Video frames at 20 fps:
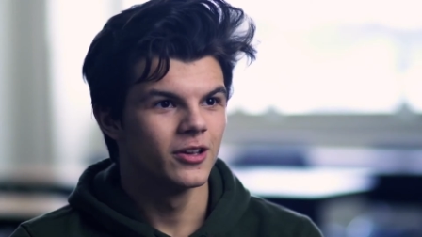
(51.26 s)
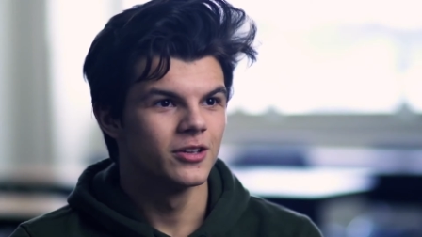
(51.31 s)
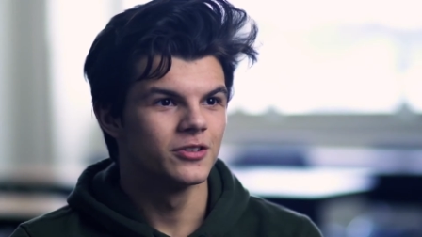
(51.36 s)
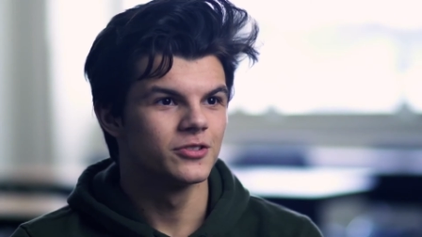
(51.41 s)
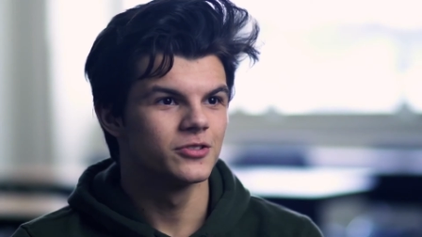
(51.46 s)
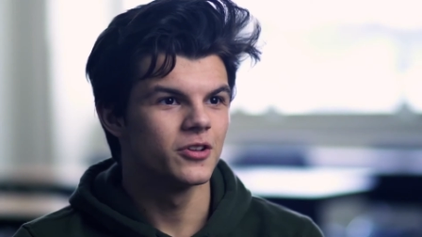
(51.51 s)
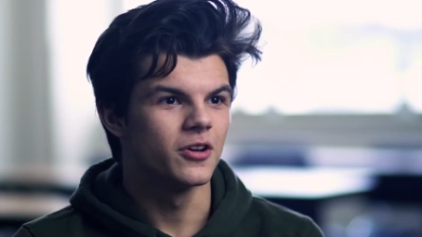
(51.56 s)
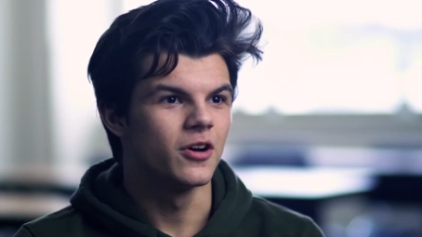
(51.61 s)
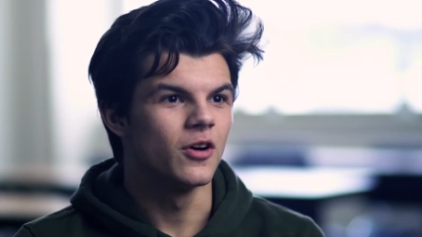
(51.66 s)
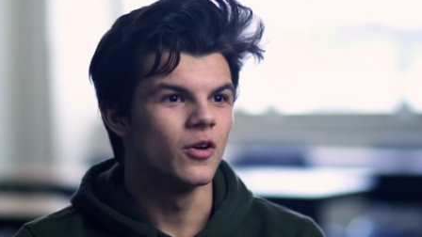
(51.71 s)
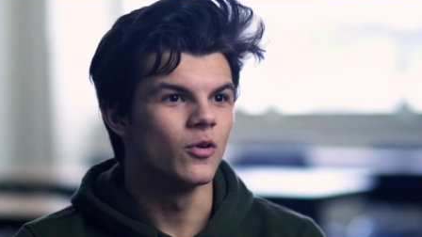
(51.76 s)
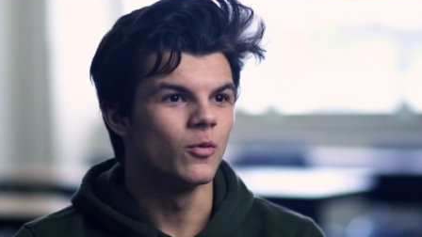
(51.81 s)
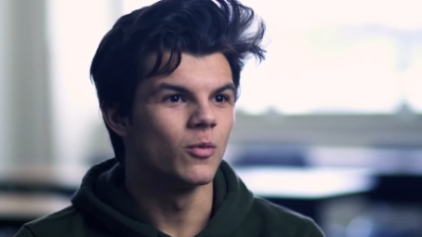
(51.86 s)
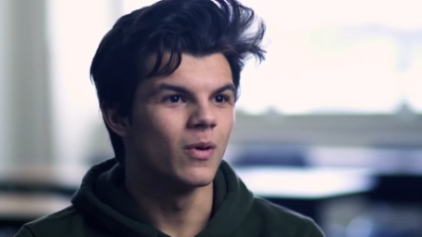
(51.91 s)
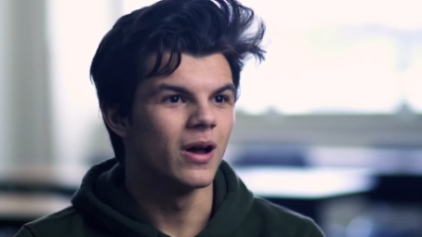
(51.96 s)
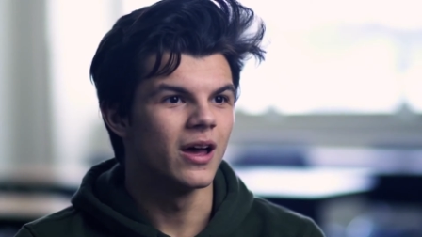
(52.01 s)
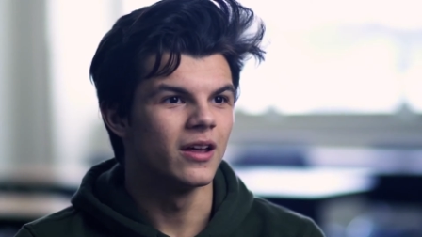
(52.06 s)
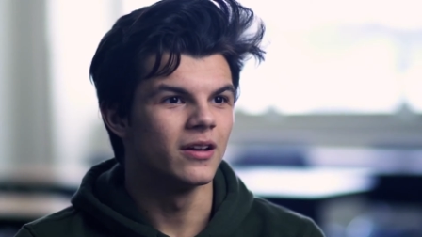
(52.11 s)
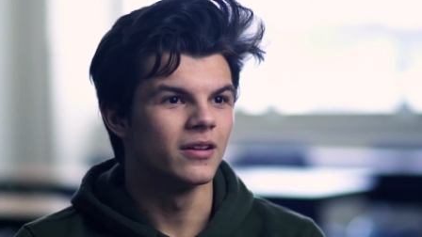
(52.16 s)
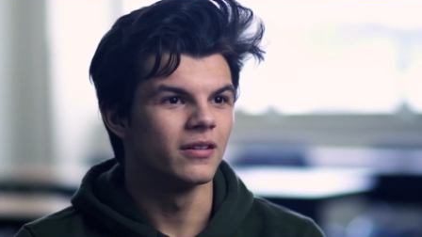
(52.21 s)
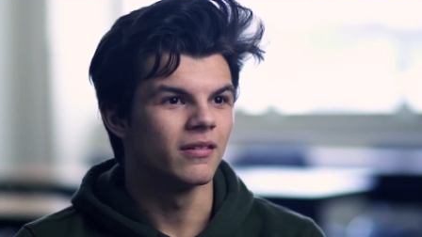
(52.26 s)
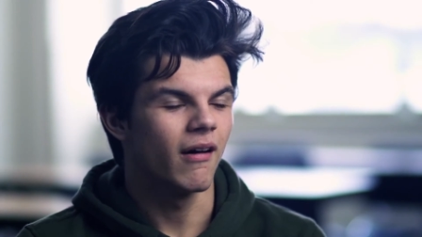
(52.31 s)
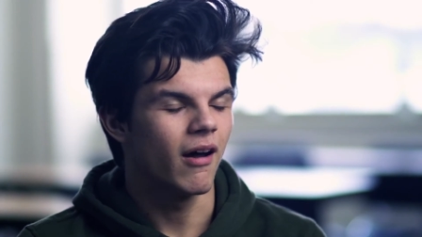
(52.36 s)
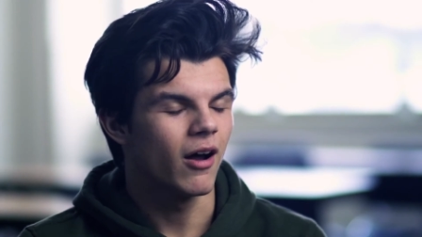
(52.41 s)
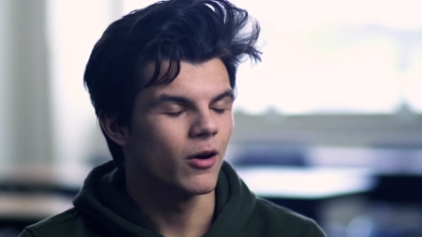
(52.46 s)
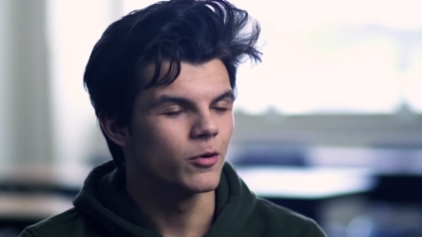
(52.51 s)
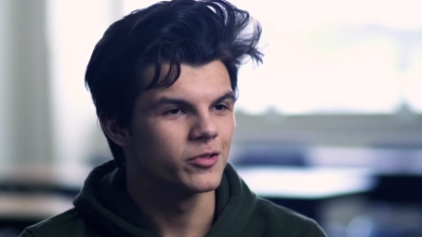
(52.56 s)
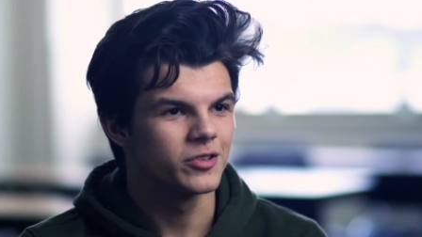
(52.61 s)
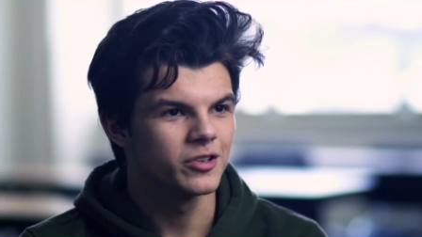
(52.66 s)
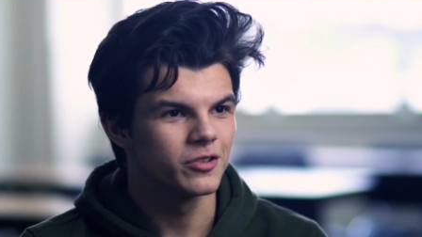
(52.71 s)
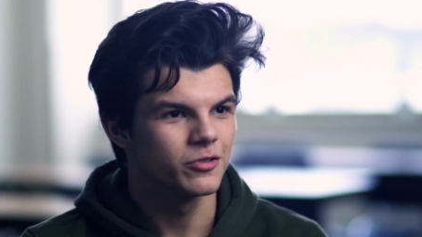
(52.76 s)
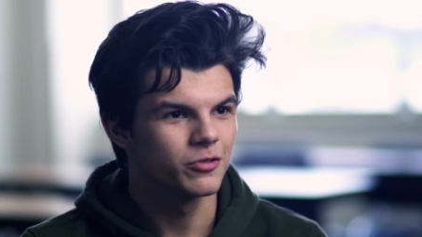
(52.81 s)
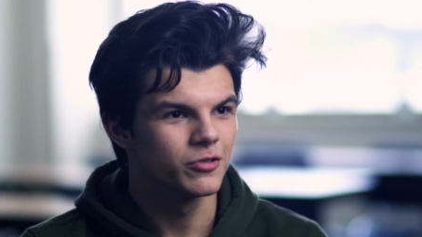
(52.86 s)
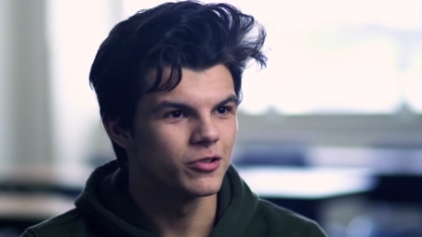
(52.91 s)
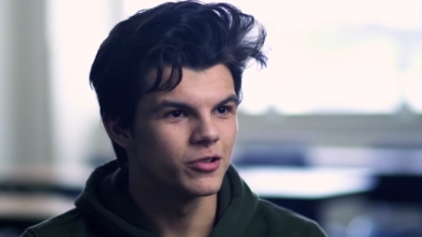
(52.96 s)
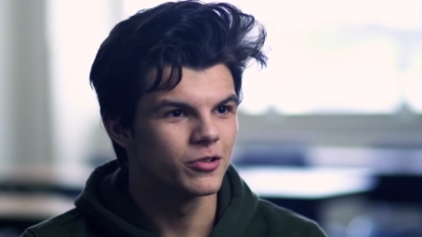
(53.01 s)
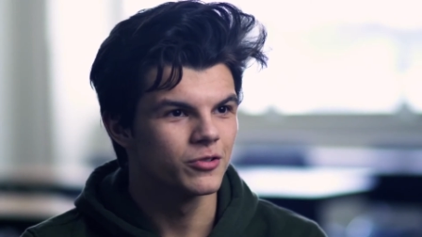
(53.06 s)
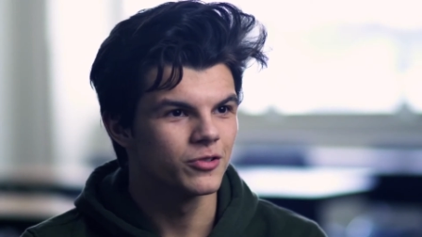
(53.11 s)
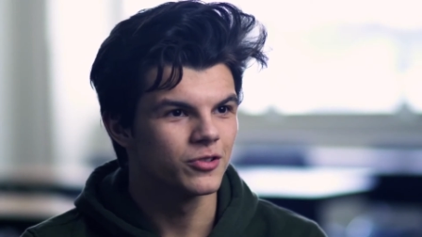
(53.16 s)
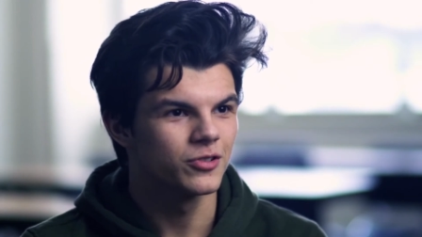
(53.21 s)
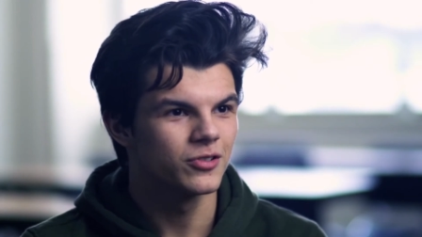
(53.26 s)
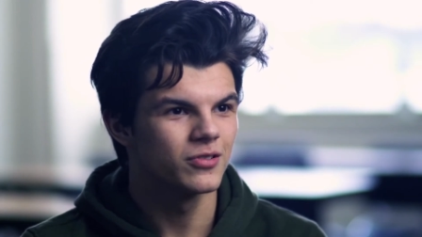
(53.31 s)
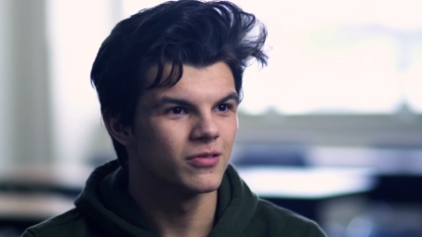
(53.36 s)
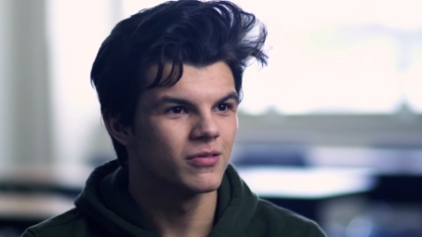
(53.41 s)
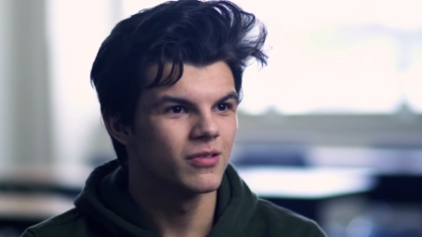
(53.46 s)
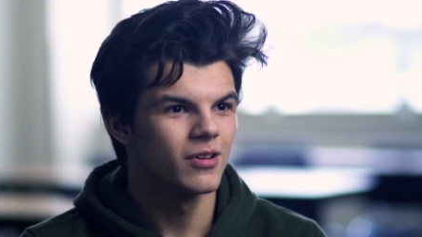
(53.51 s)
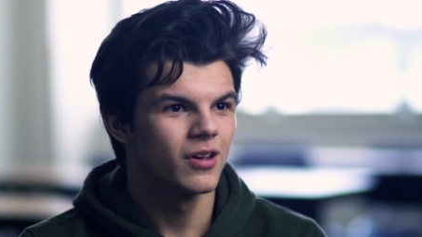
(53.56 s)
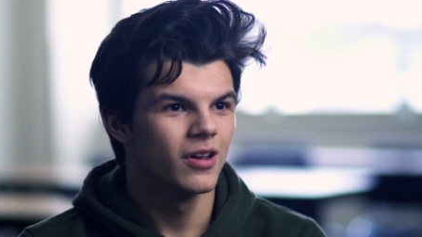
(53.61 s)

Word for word: So when I was introduced